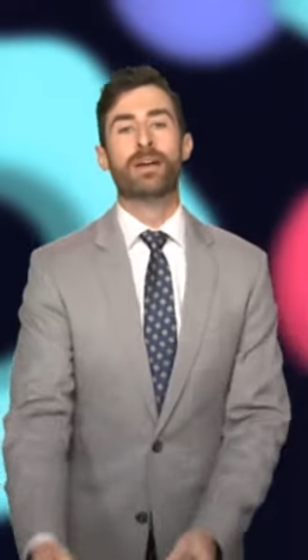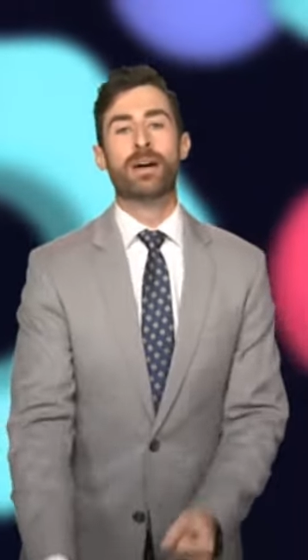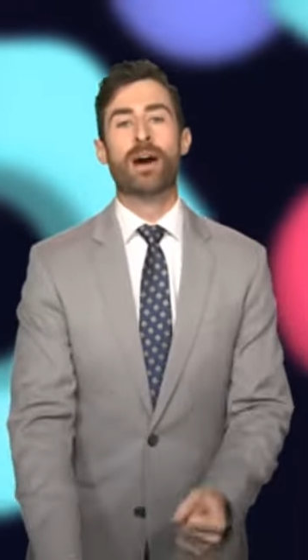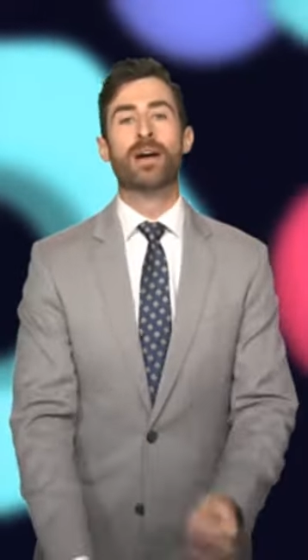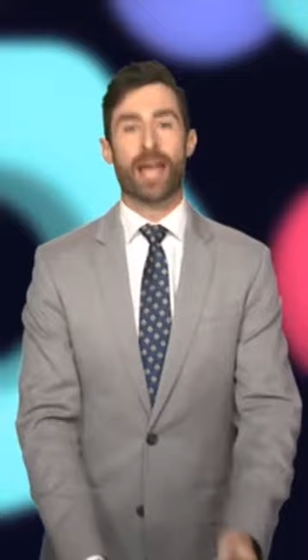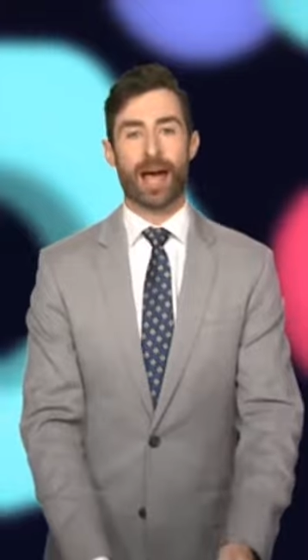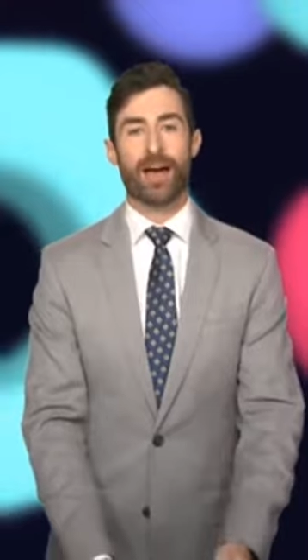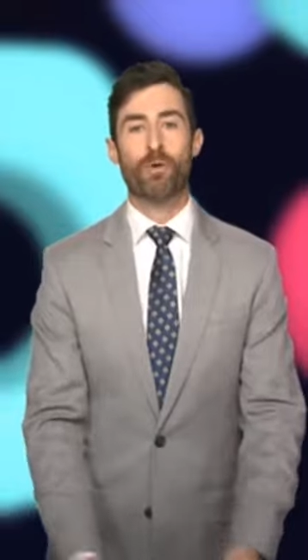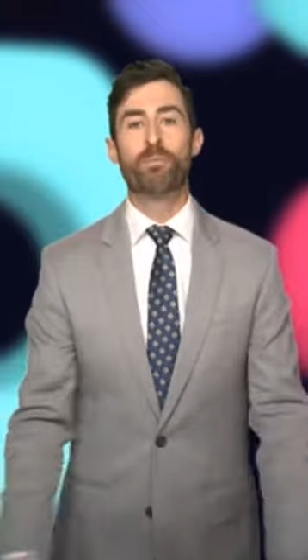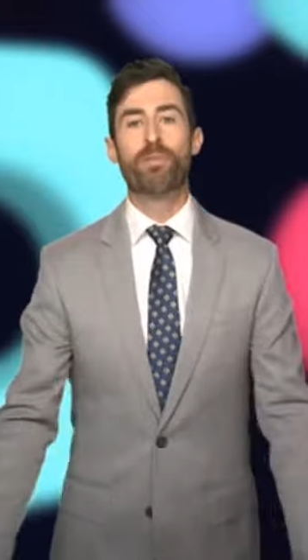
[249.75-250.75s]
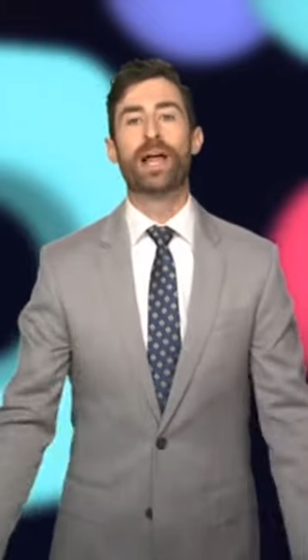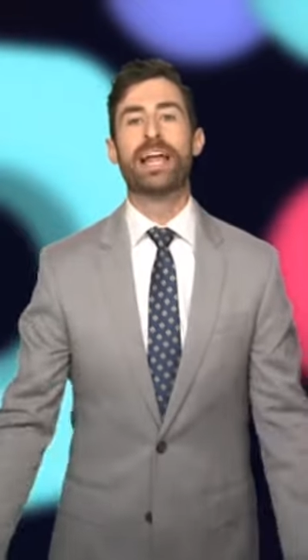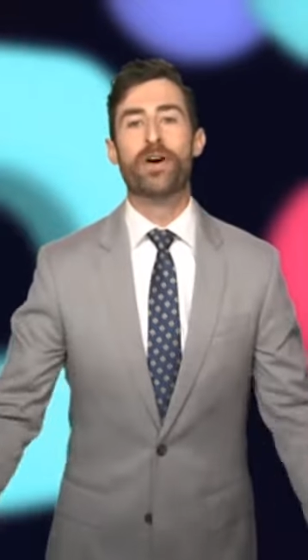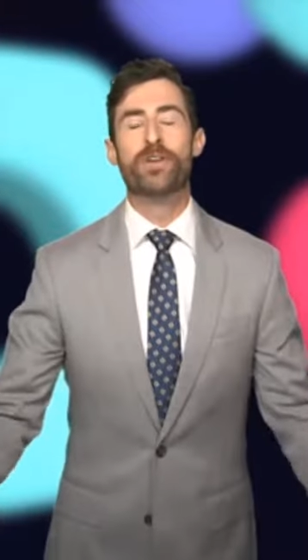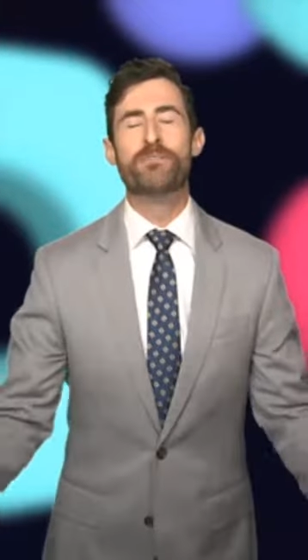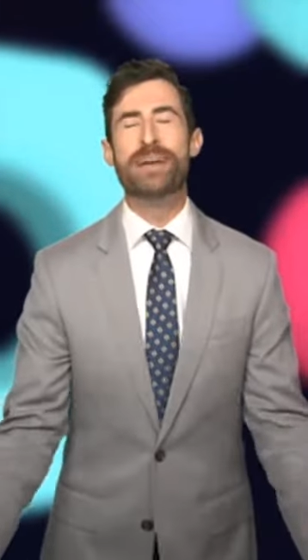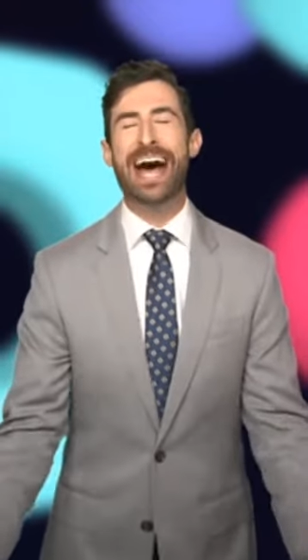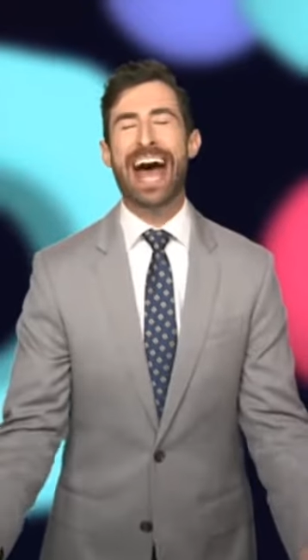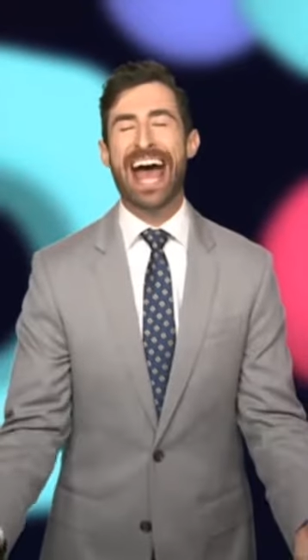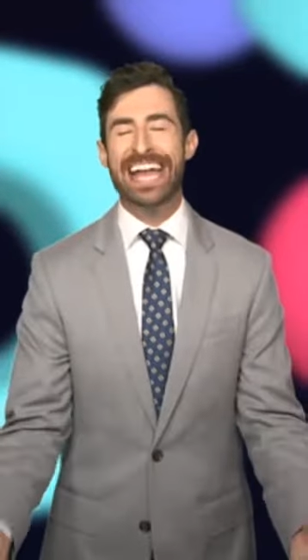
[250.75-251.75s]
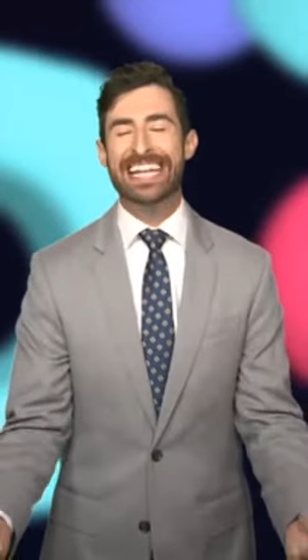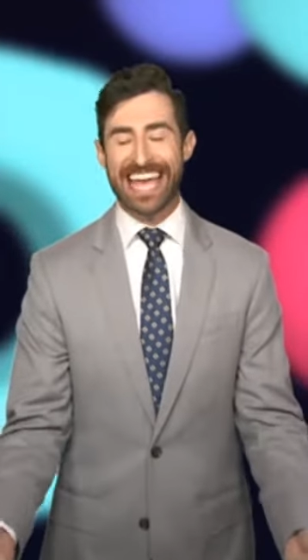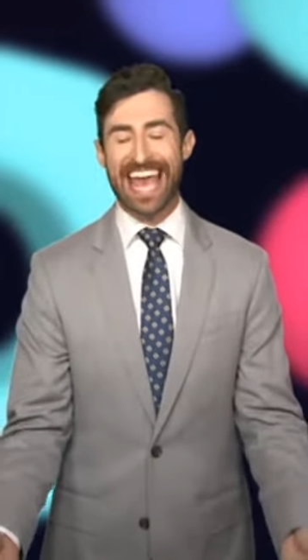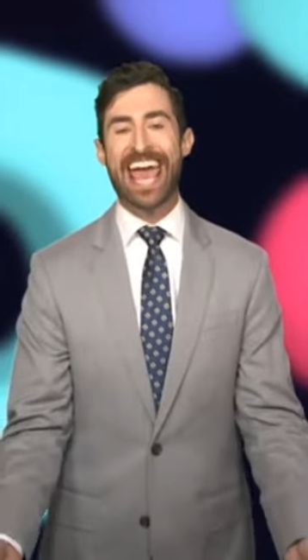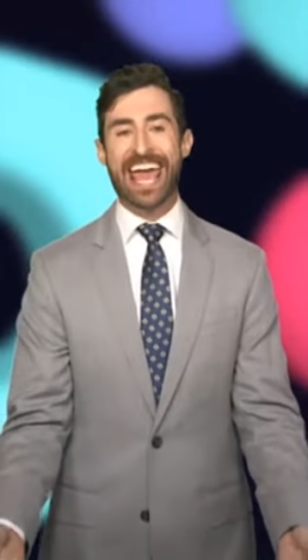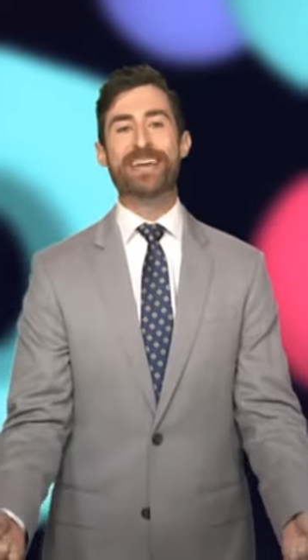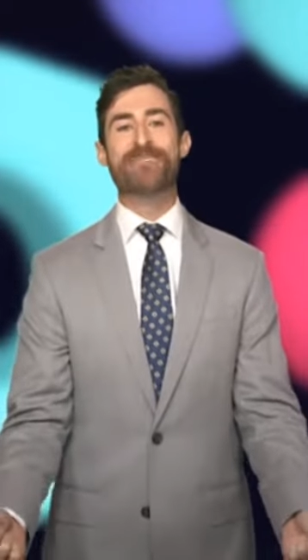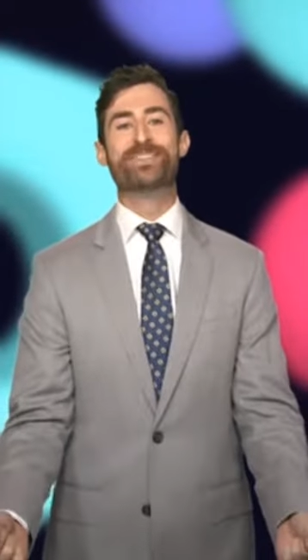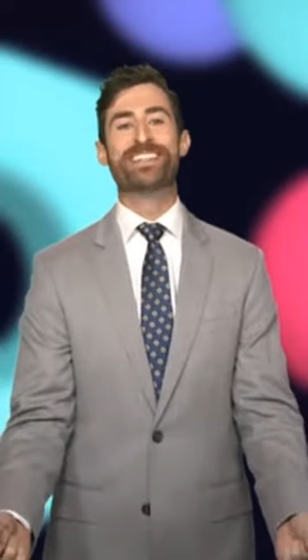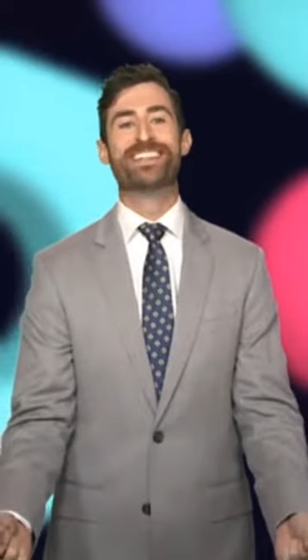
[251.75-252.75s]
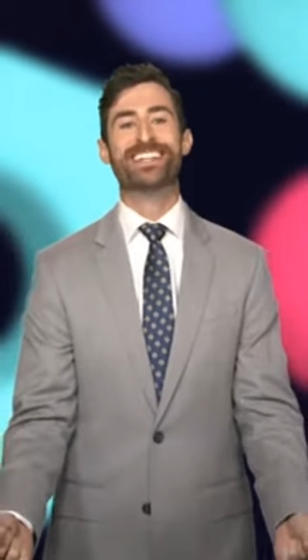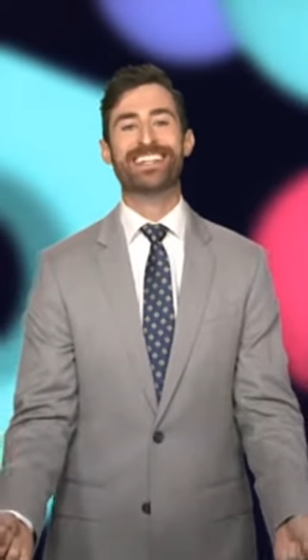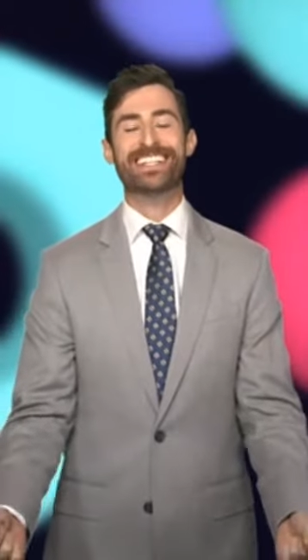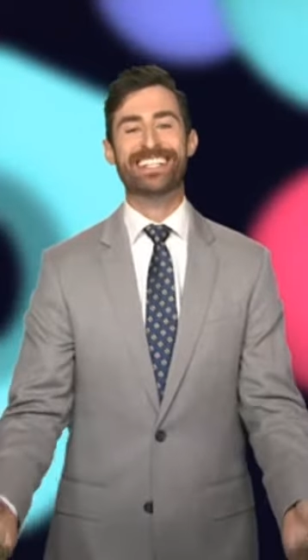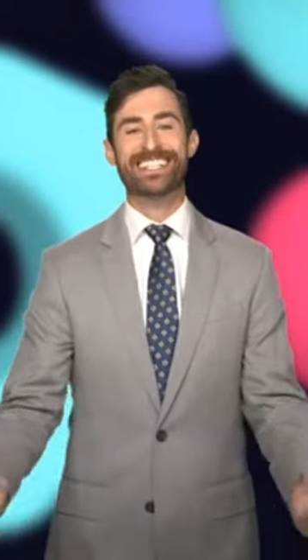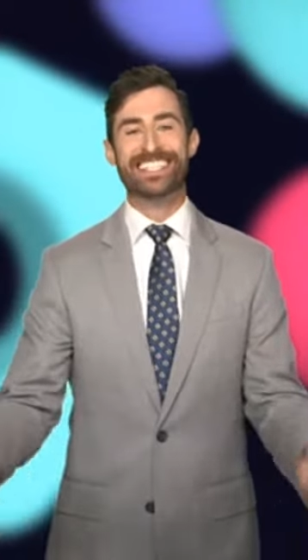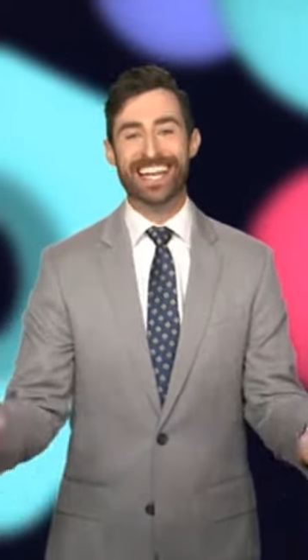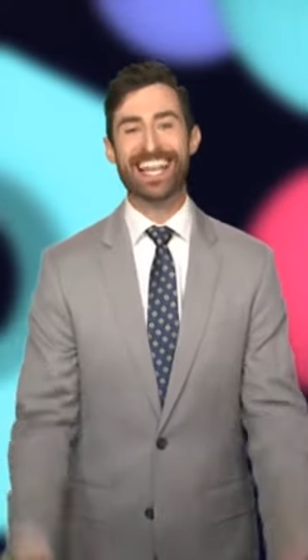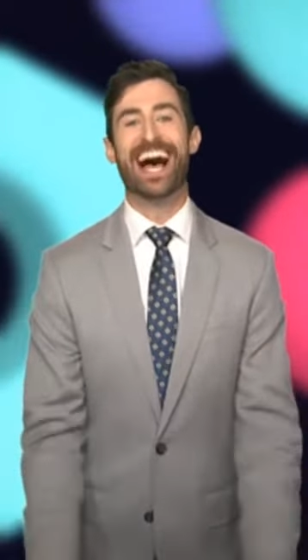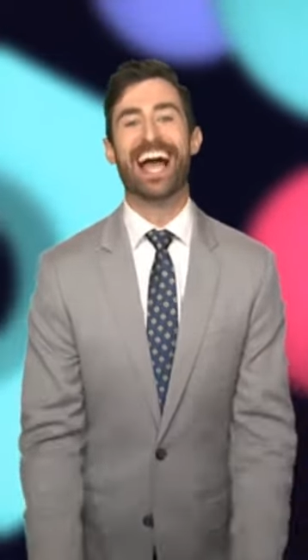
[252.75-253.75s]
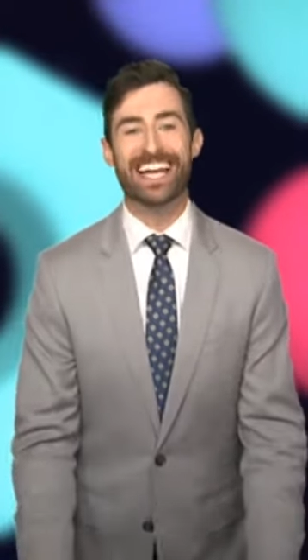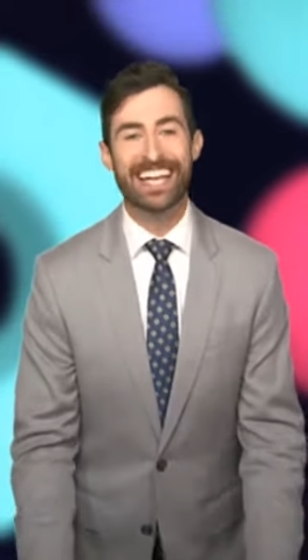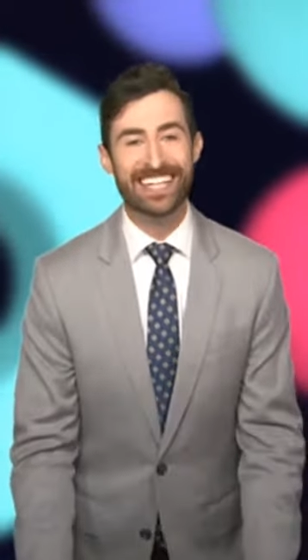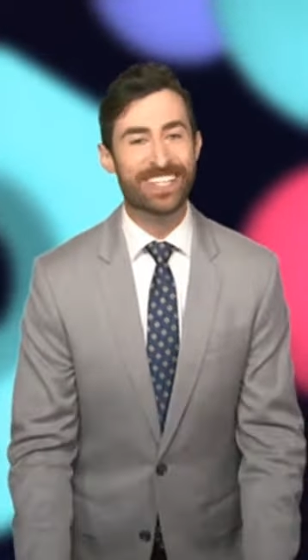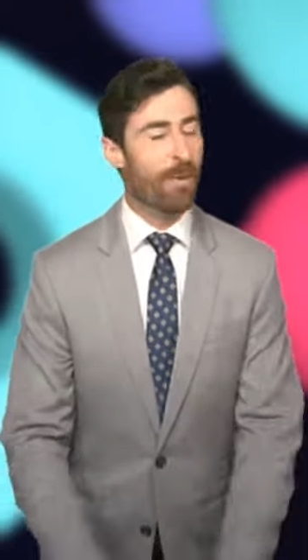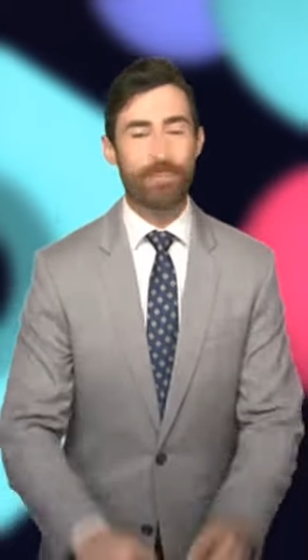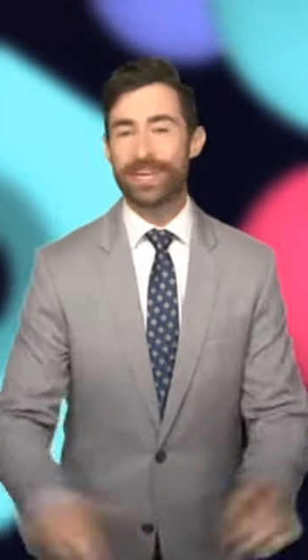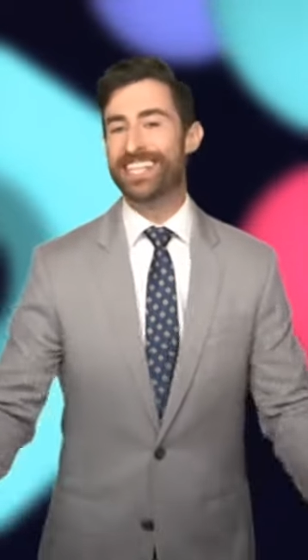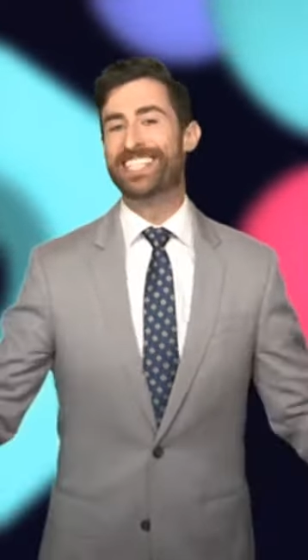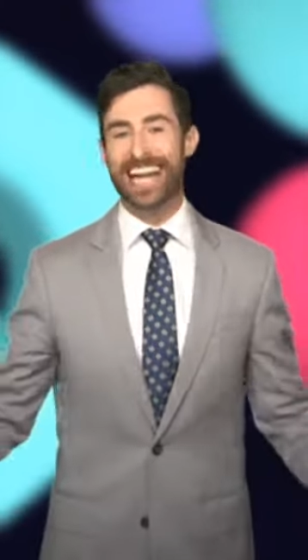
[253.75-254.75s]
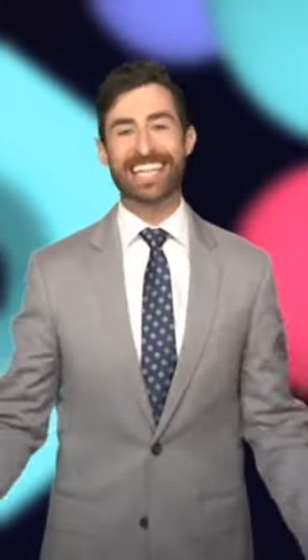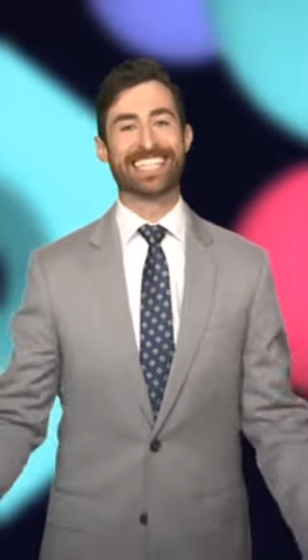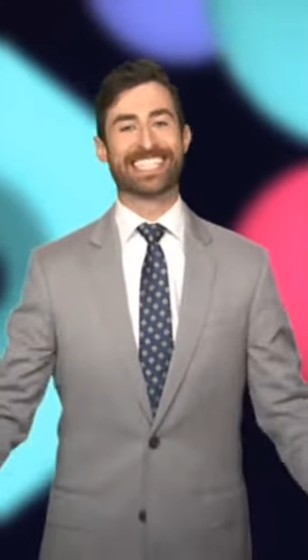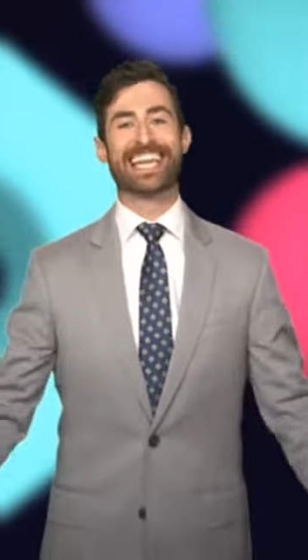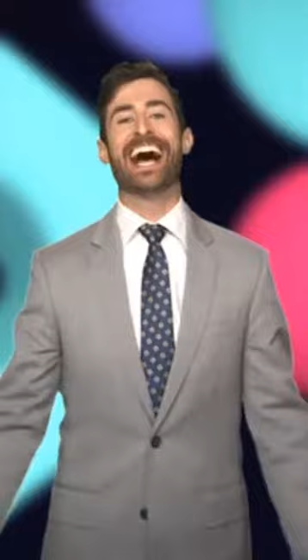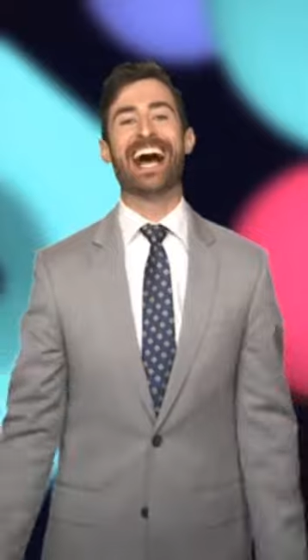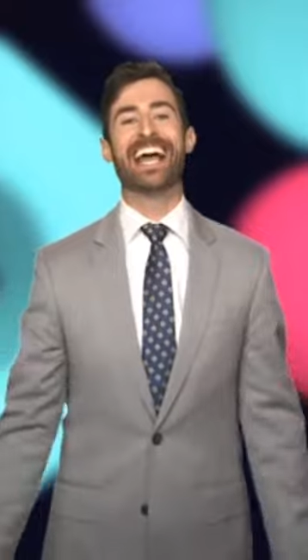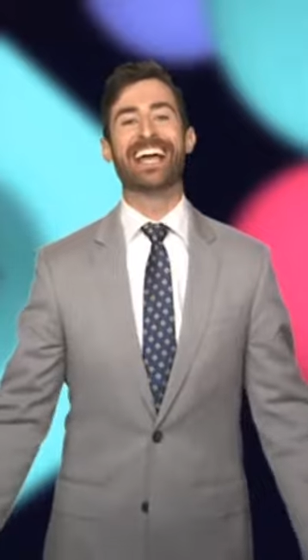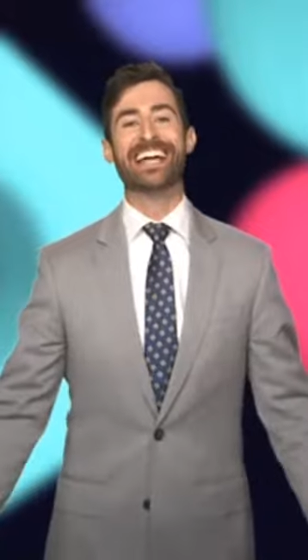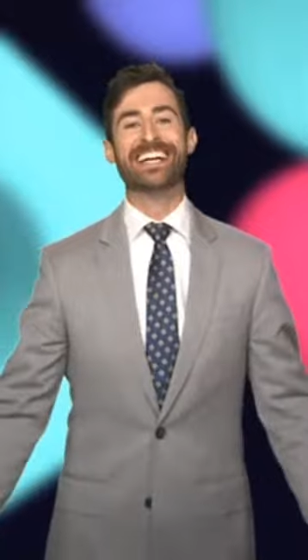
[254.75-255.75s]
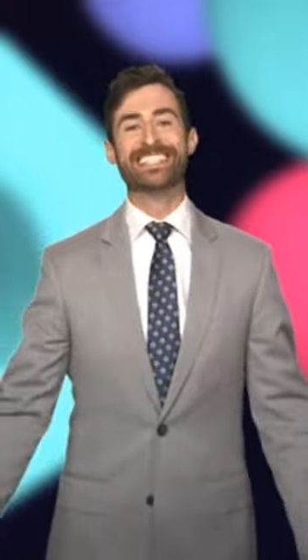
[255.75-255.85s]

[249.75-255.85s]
Oh yeah, we're playing those mind games tonight. Don't be a jealous guy.